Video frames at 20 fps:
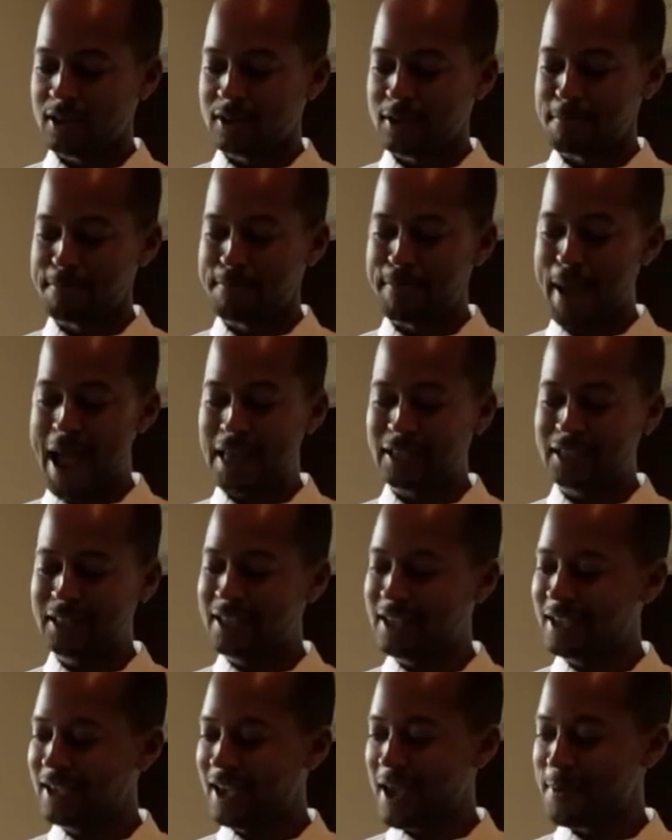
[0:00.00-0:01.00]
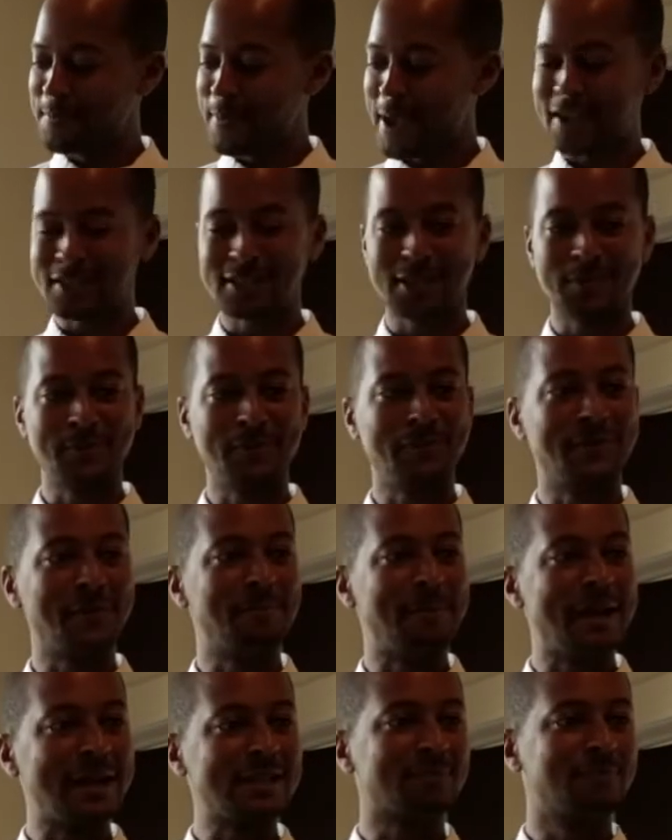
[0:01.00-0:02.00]
Bally makes some of the
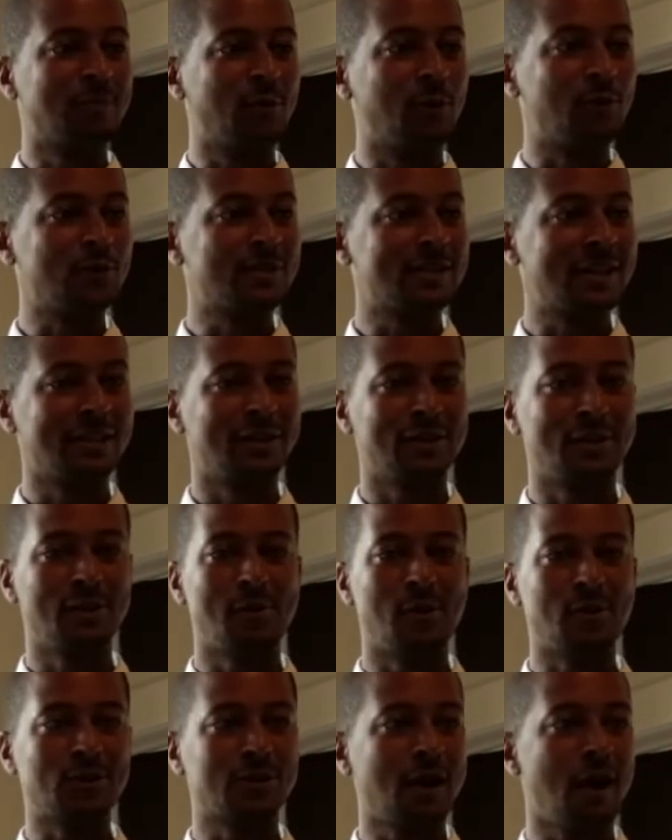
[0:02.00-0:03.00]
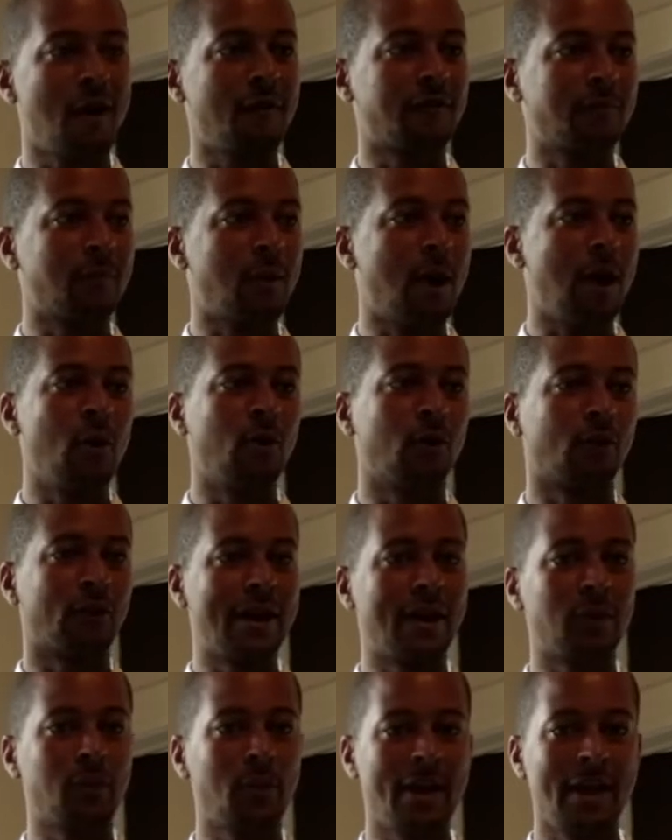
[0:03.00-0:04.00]
best boots and they're the most comfortable. I own
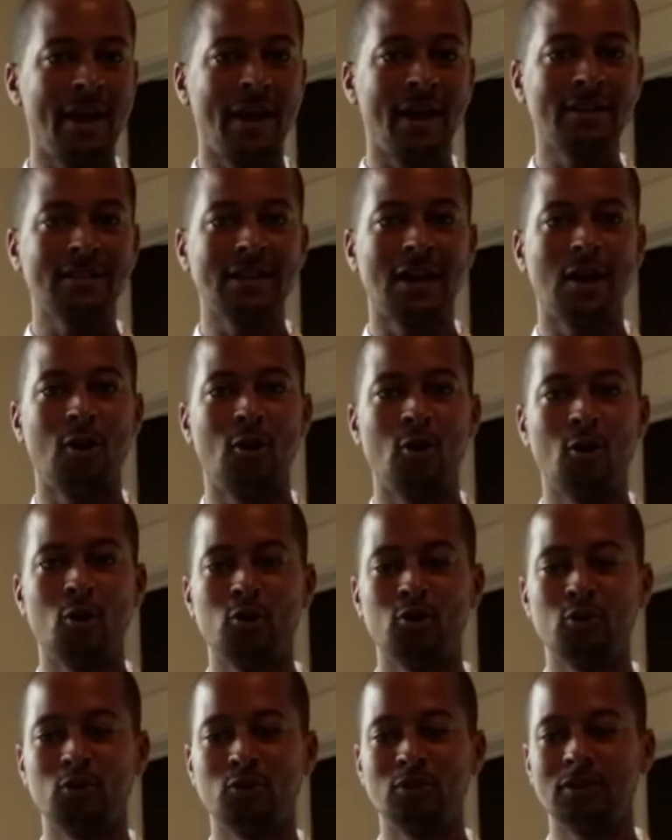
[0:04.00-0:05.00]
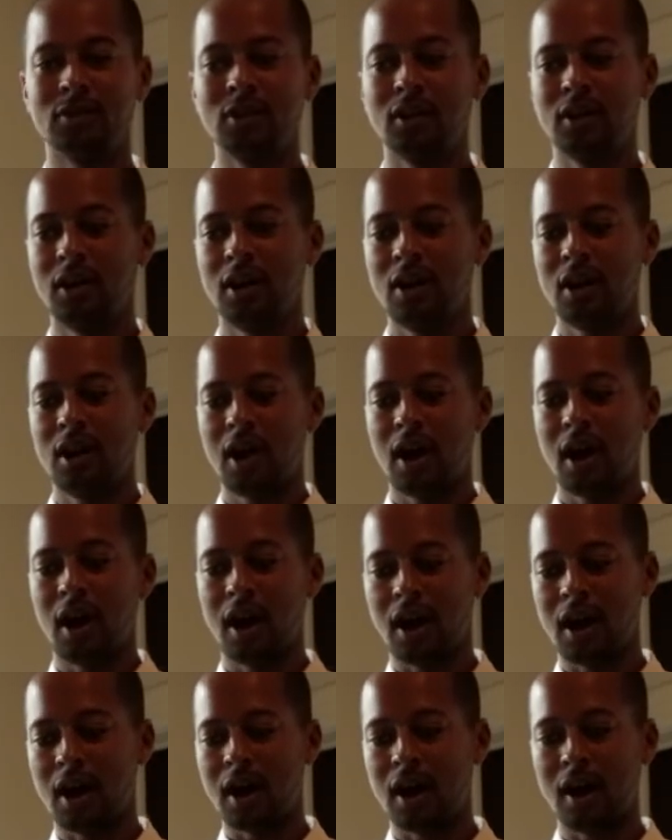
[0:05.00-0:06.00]
Red Wings, I own
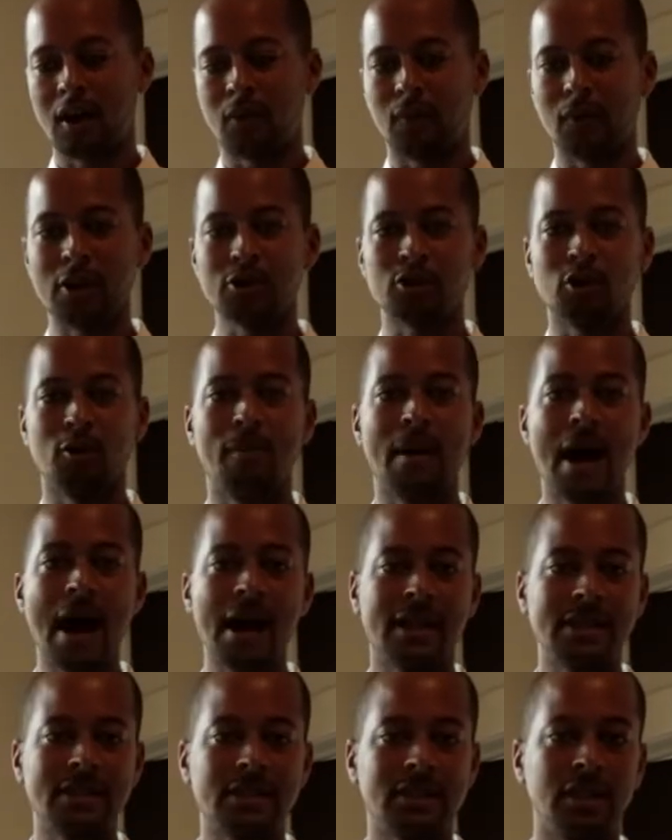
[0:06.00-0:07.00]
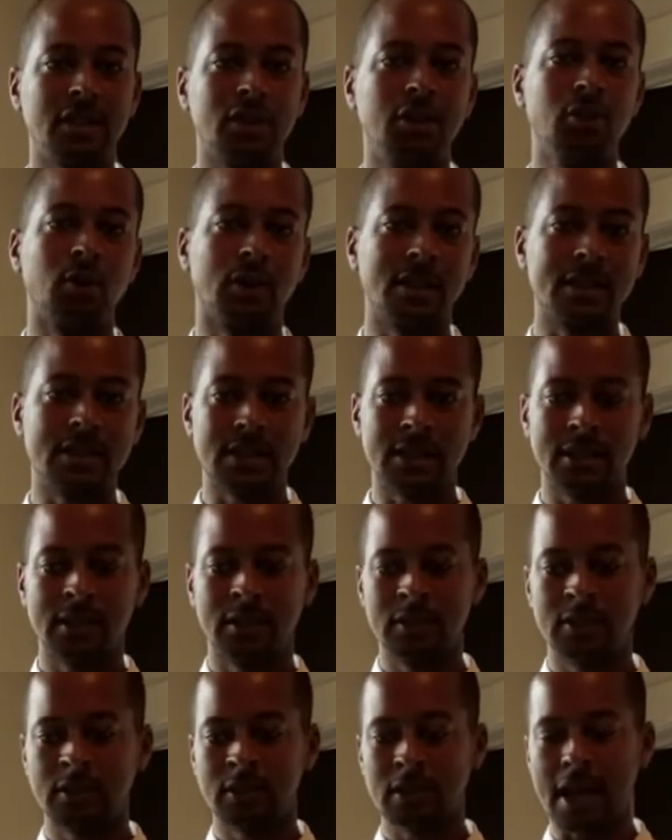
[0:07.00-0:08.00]
Russell Moccasin,
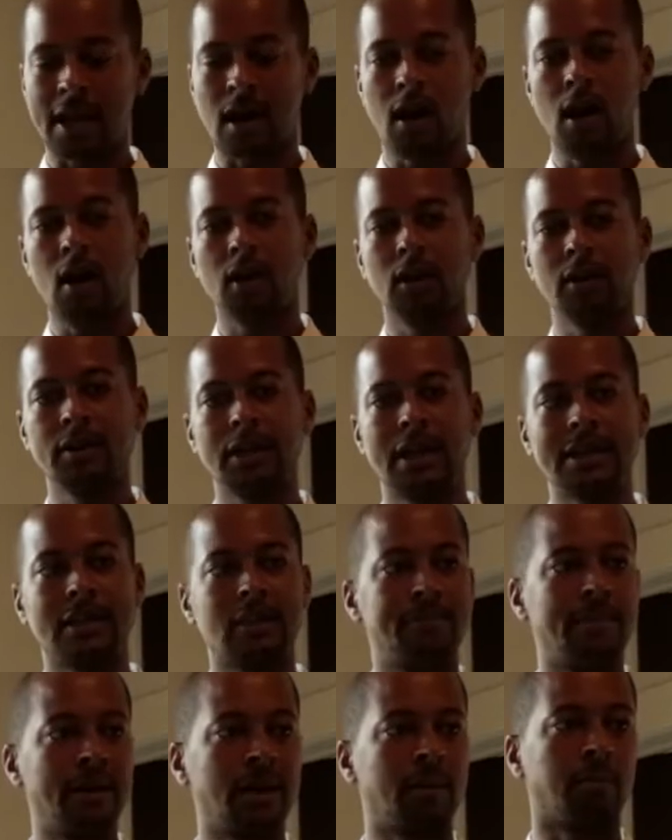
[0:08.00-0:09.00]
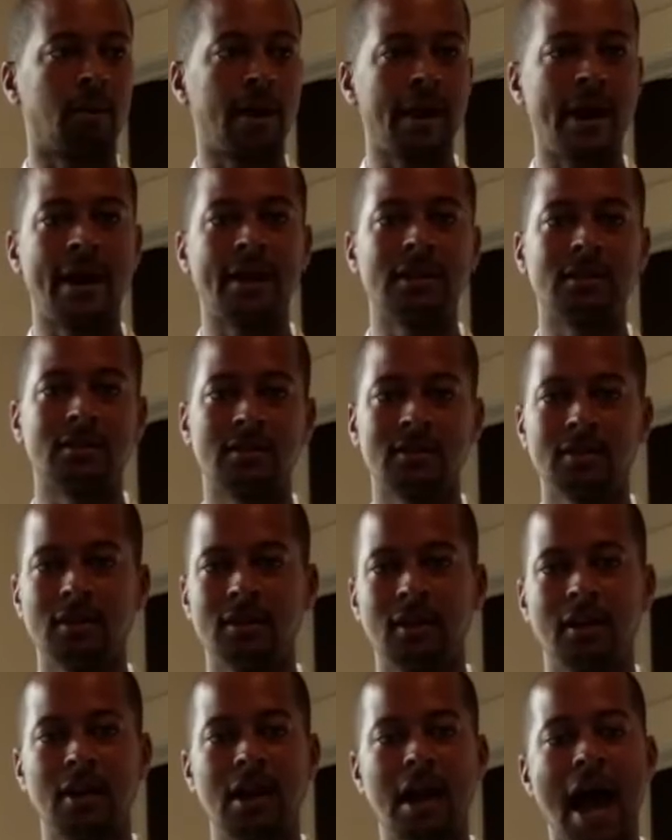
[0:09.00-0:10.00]
Yucatan, like all of like the big brands.
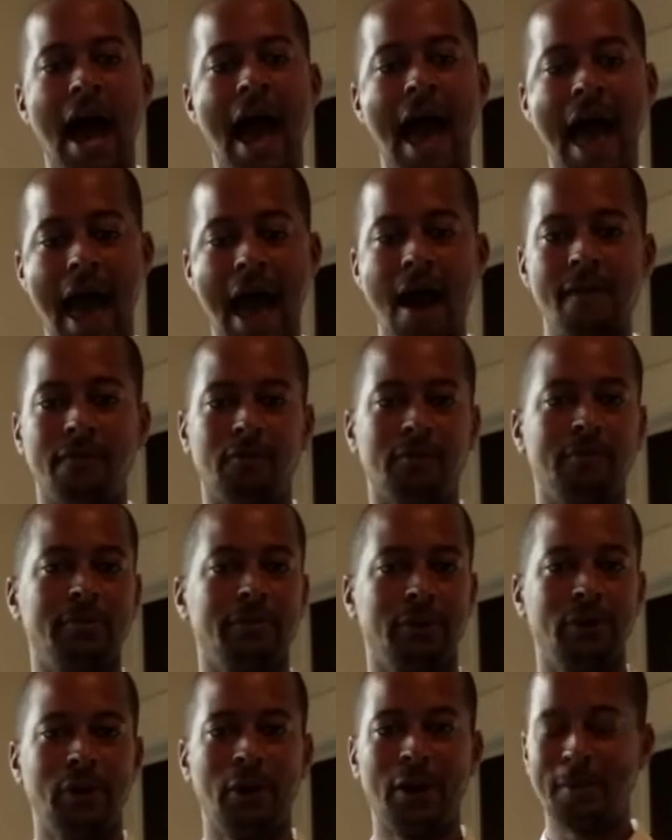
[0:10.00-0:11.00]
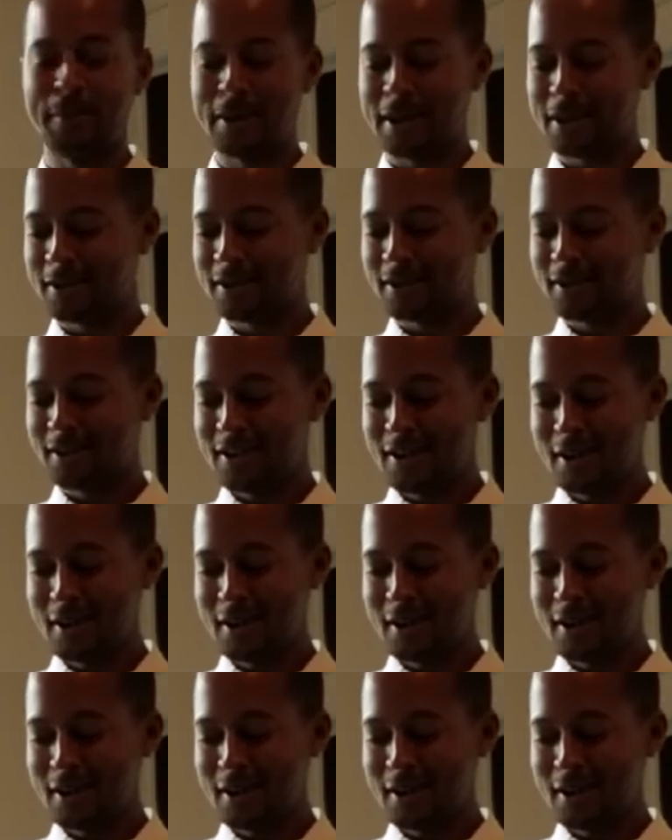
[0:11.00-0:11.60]
I have them, you know what I mean?